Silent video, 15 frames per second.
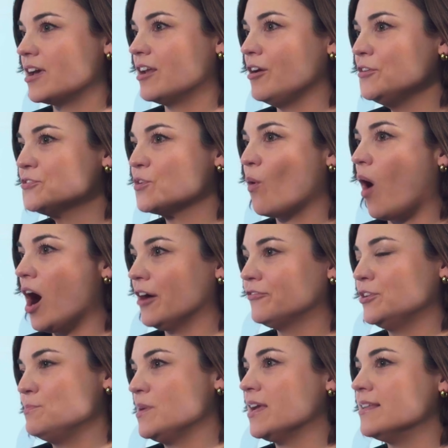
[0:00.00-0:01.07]
it also
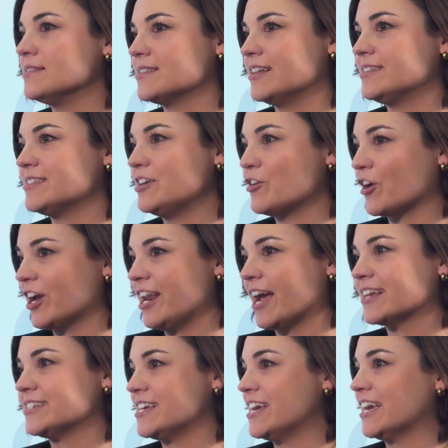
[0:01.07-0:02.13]
often means that it's
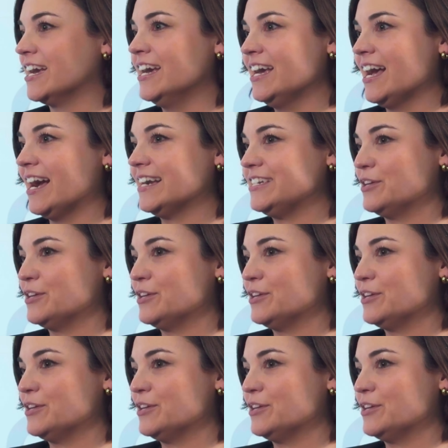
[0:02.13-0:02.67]
interconnecting